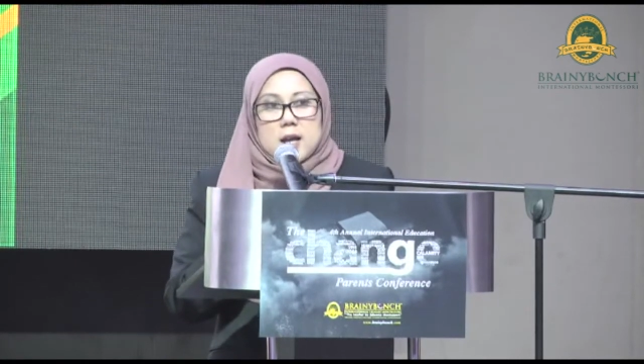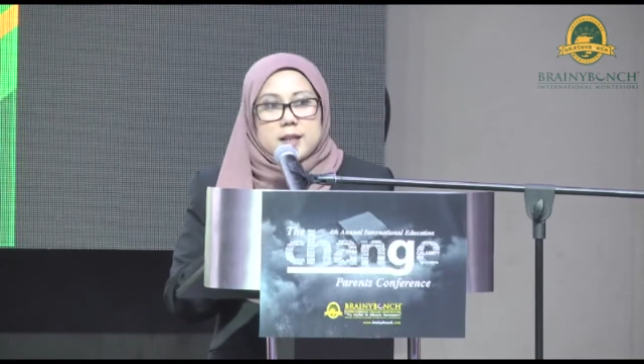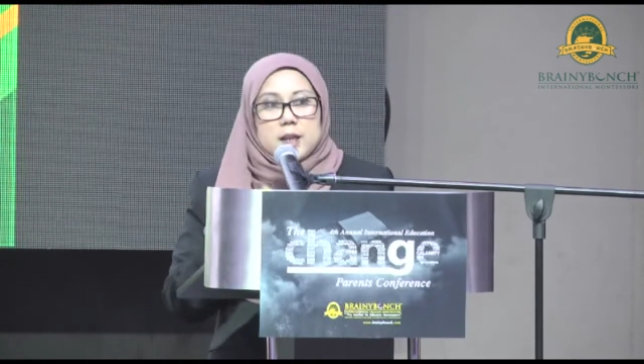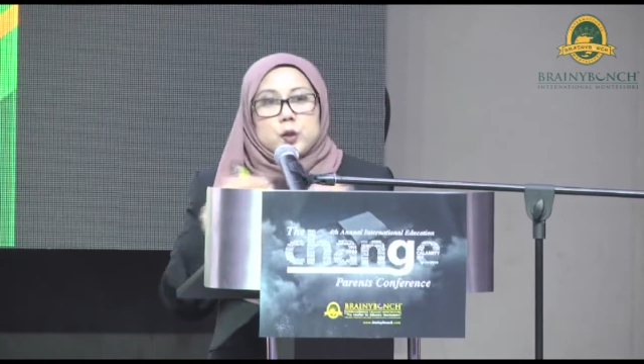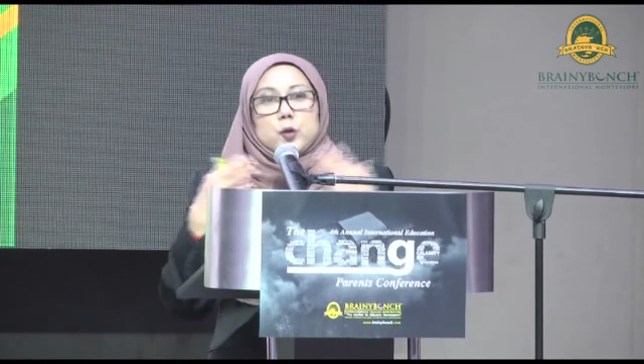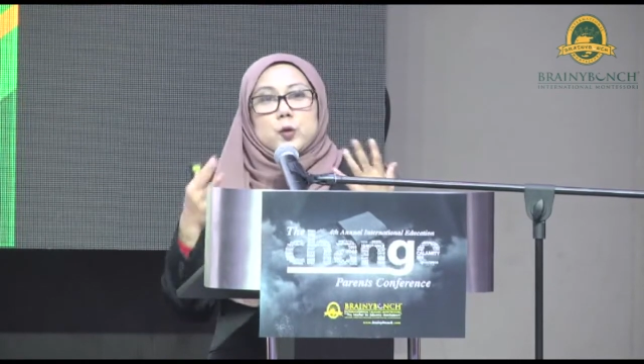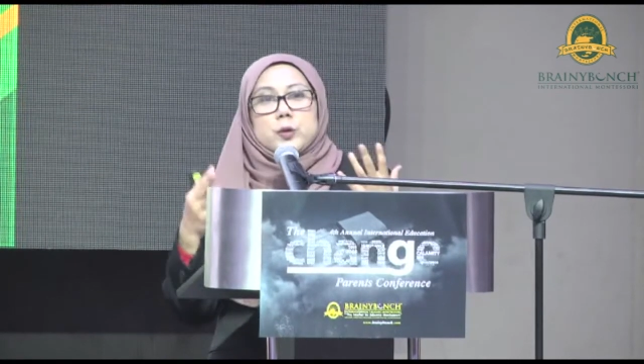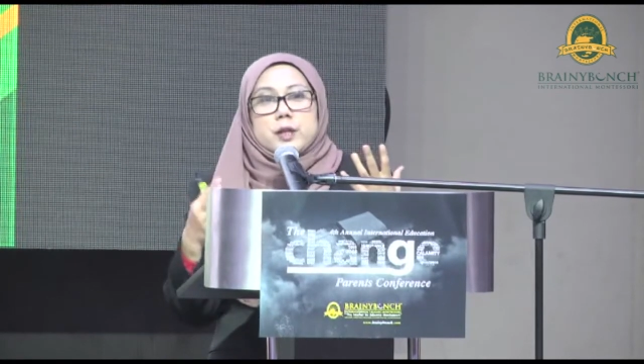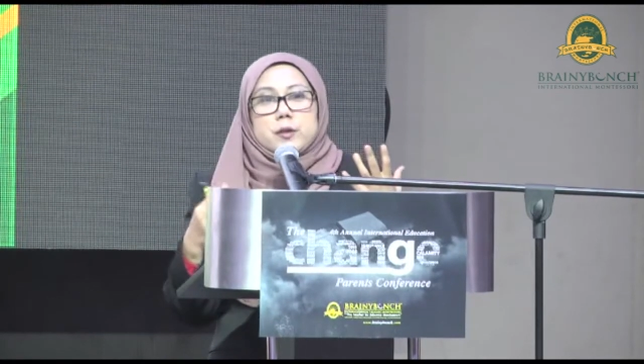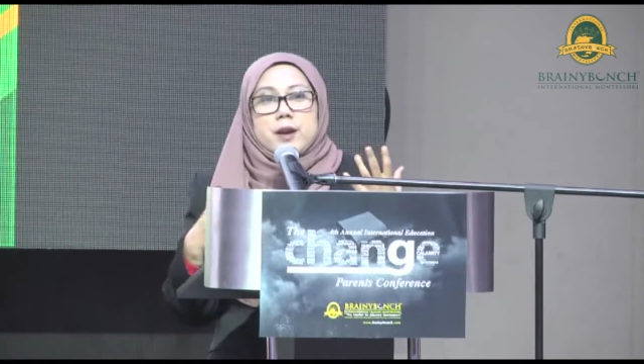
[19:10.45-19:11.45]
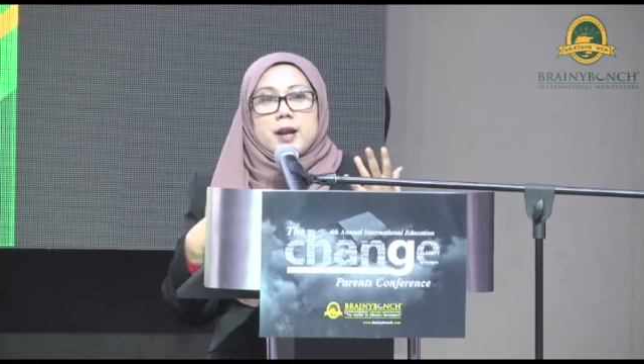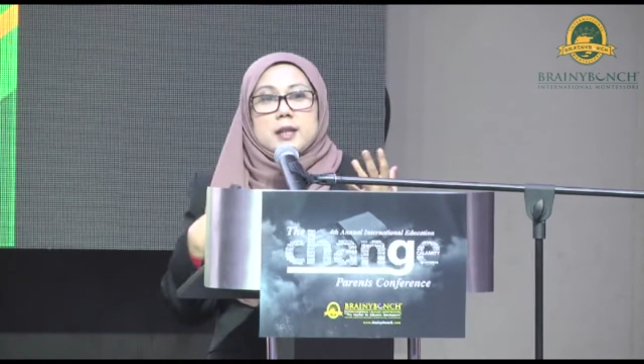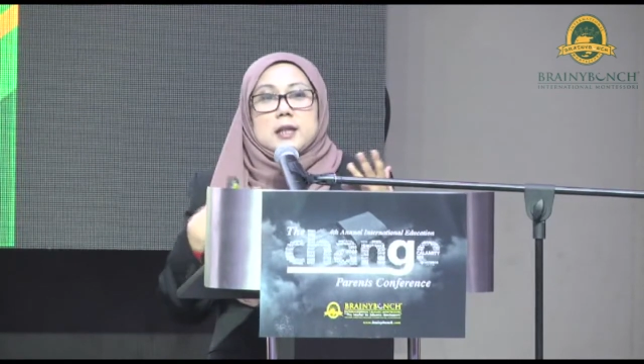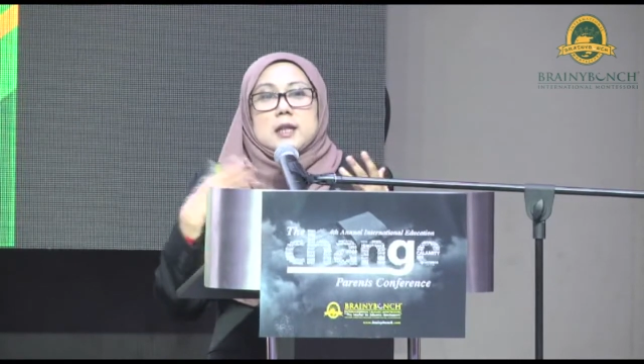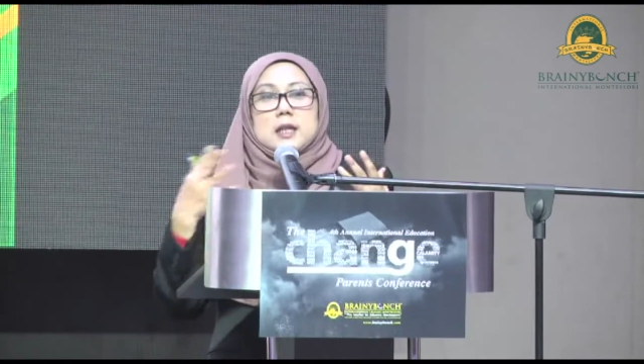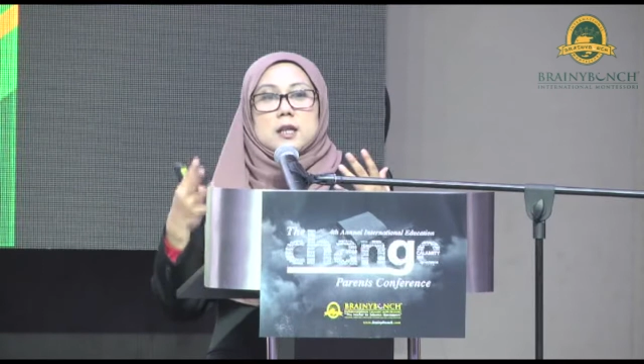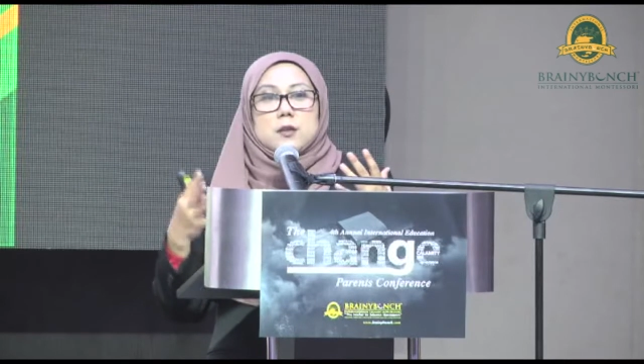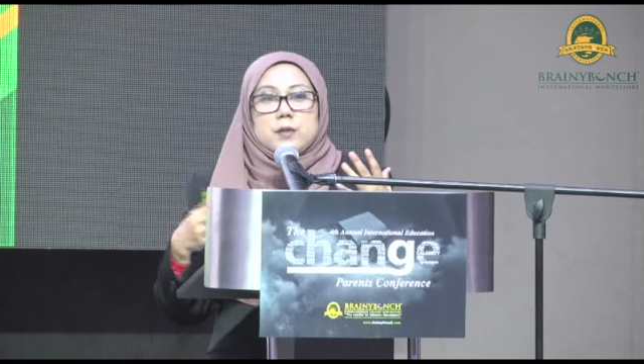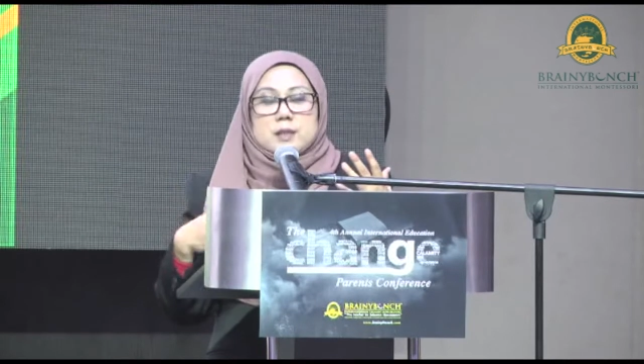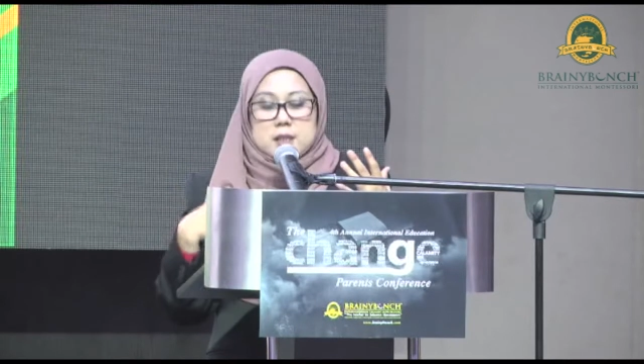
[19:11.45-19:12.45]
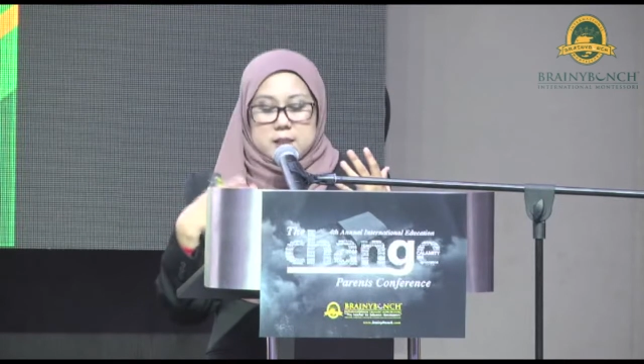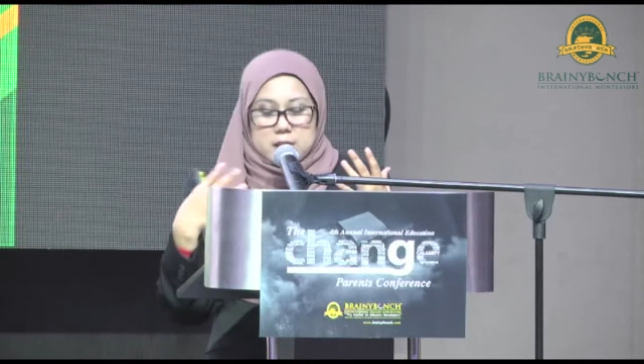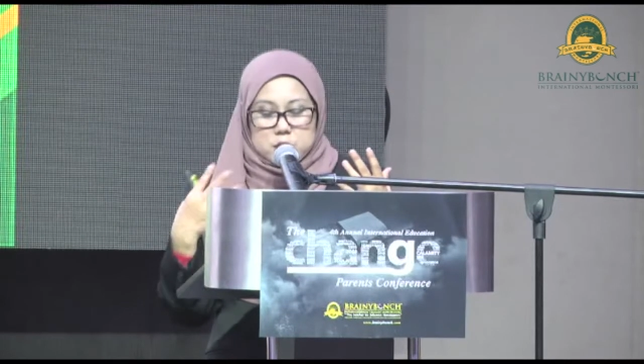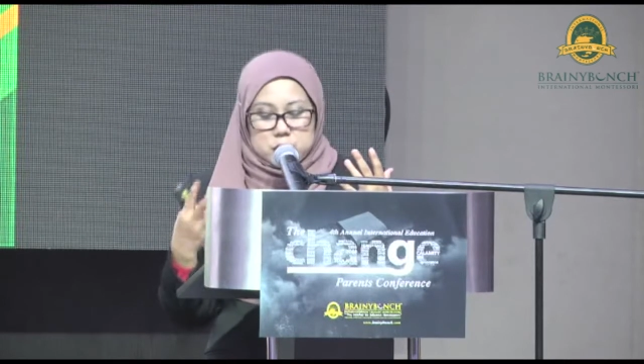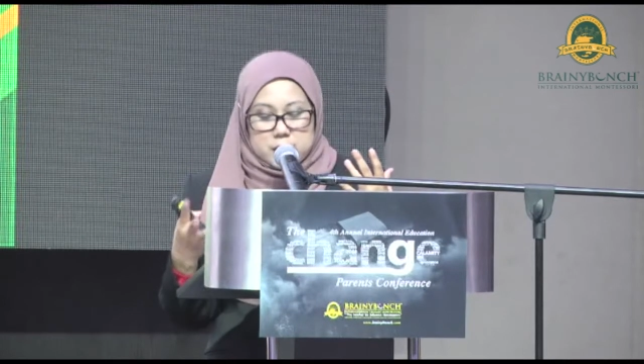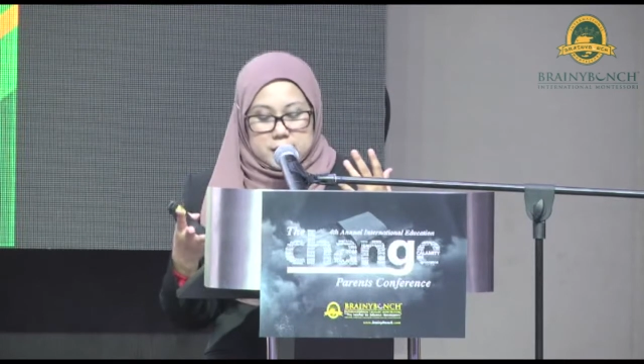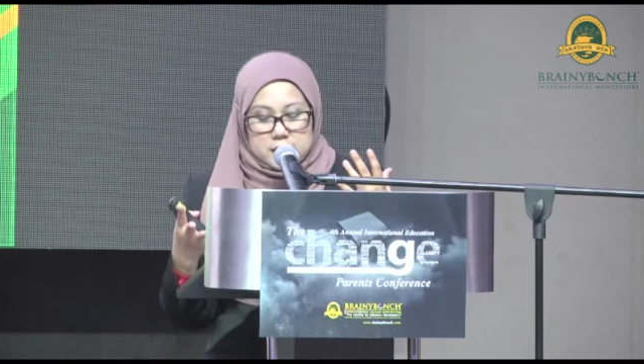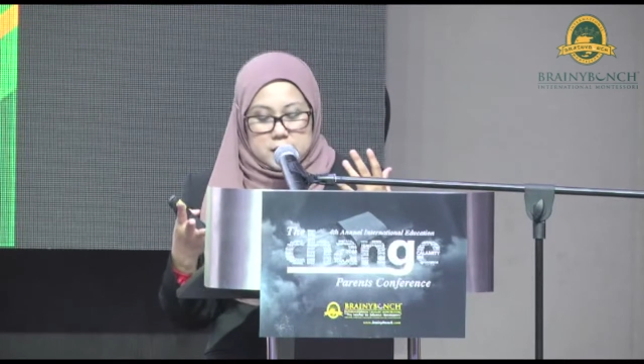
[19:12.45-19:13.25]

They do the regular visitation